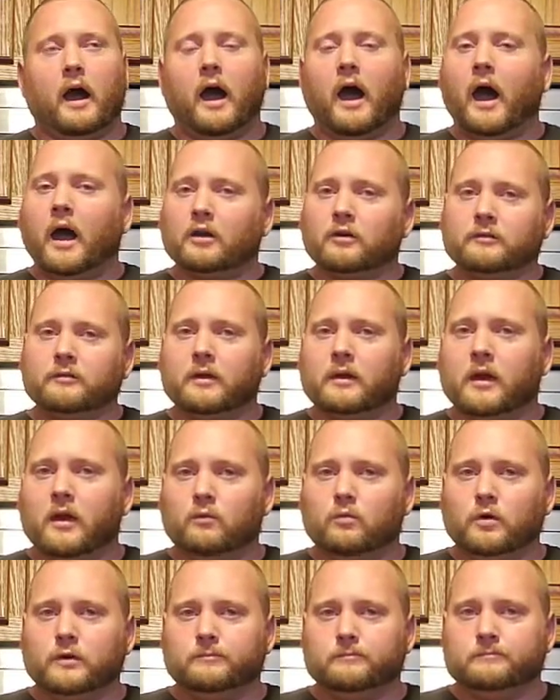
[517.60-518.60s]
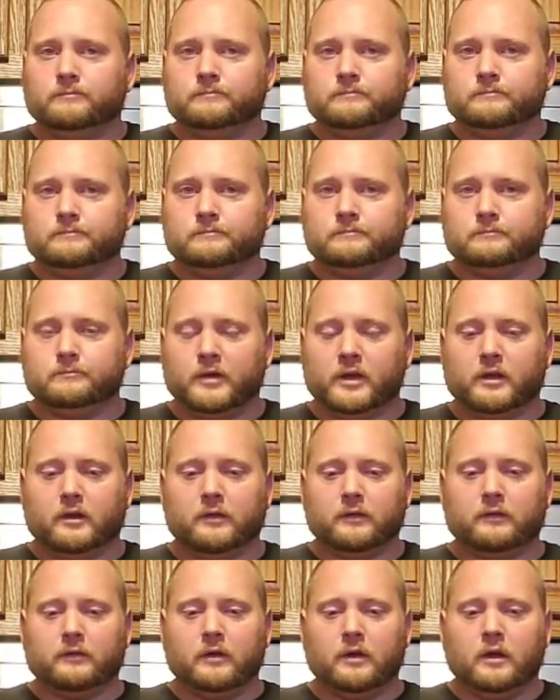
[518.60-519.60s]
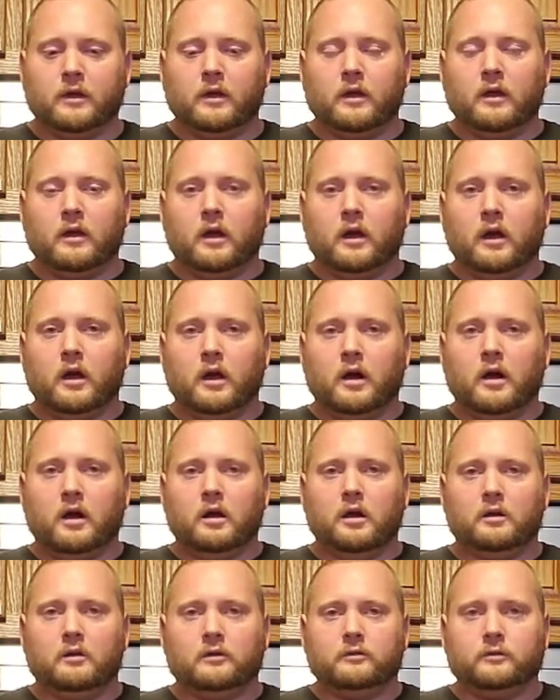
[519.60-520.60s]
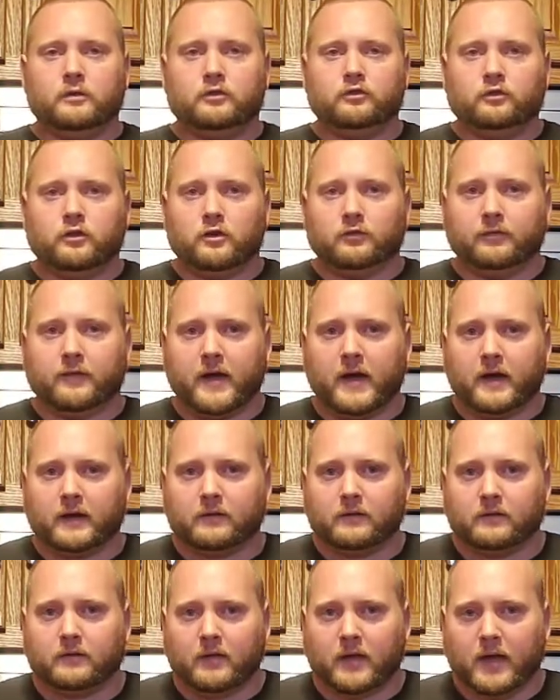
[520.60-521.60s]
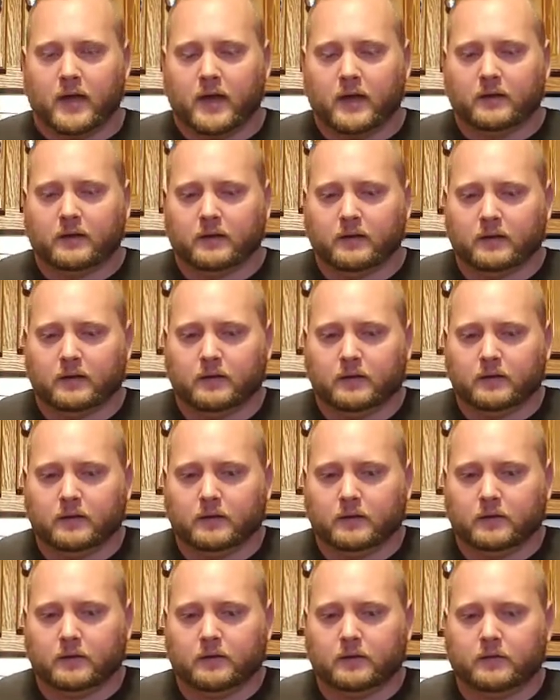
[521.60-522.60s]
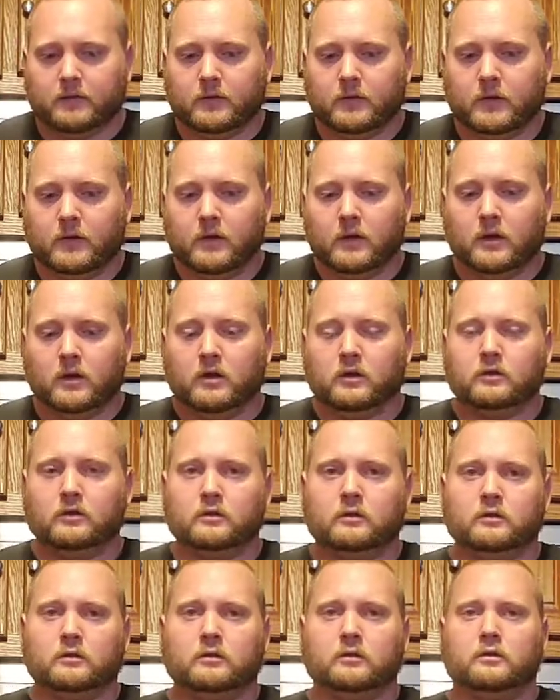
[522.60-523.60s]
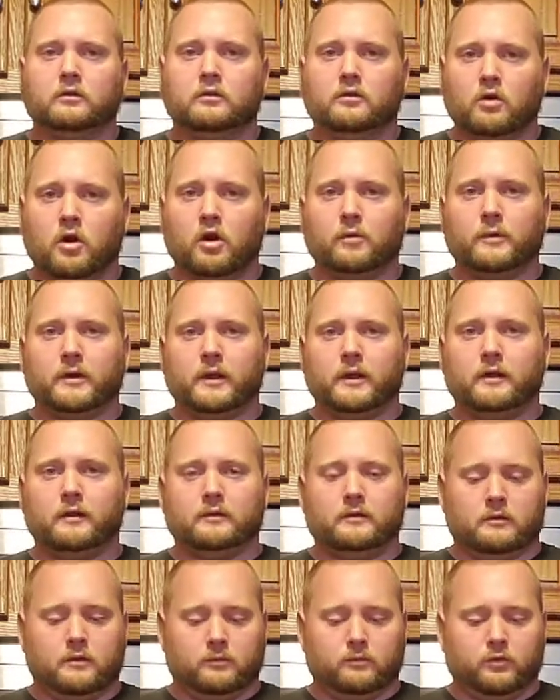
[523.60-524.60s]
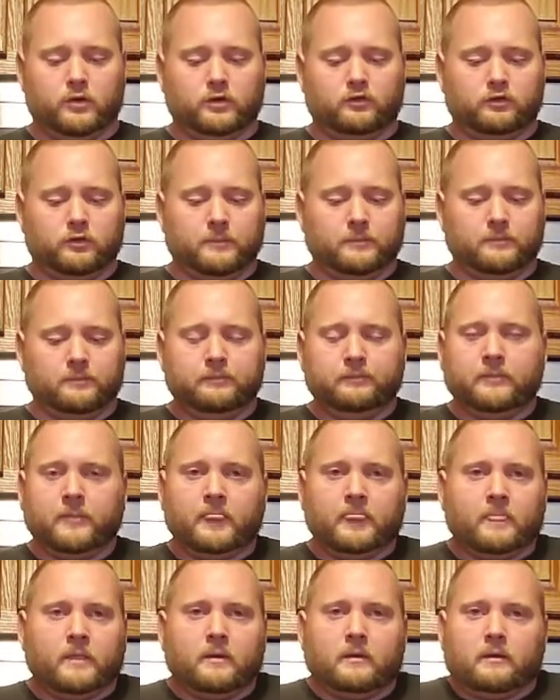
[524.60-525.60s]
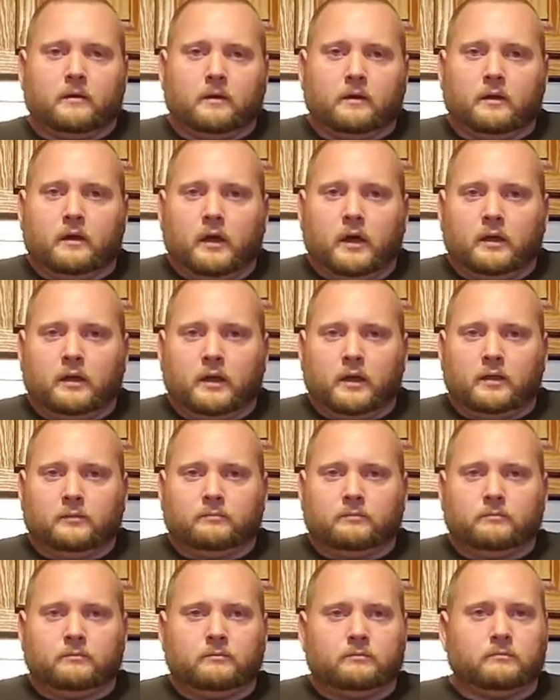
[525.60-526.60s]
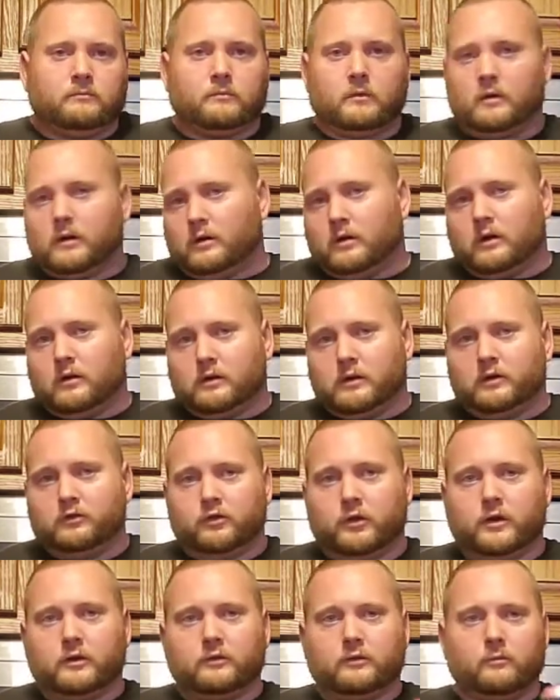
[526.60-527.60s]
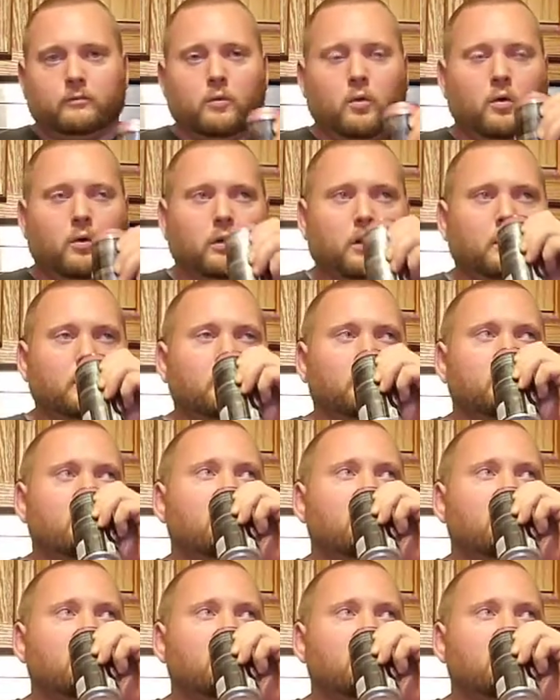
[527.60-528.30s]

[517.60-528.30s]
I don't think I would, because of the sheer fact that it is carbonated, in which, again, I'm going to drink some more.